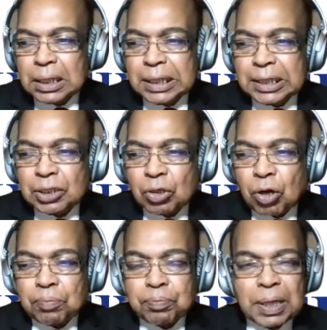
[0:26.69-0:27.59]
It
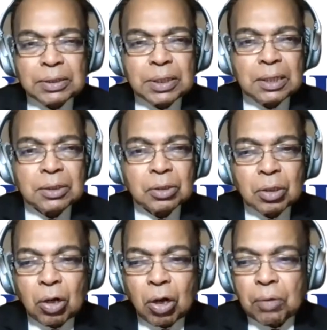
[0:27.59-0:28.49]
comprises
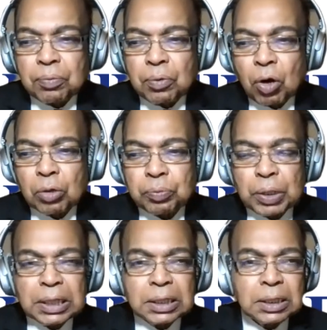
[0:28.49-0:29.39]
of
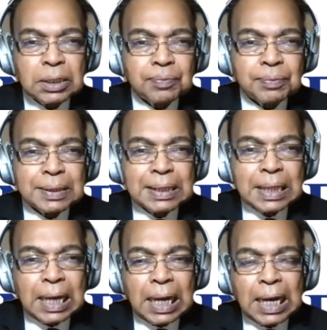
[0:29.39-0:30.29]
corporate
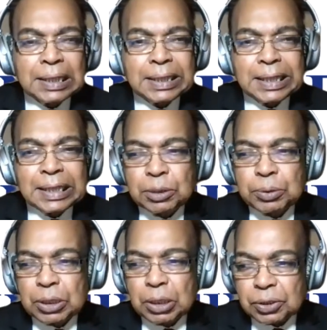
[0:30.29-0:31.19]
and
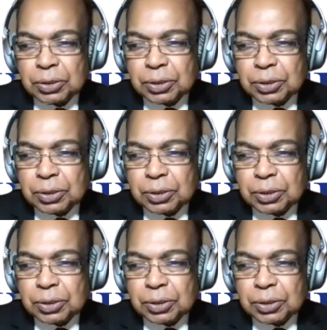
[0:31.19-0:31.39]
individuals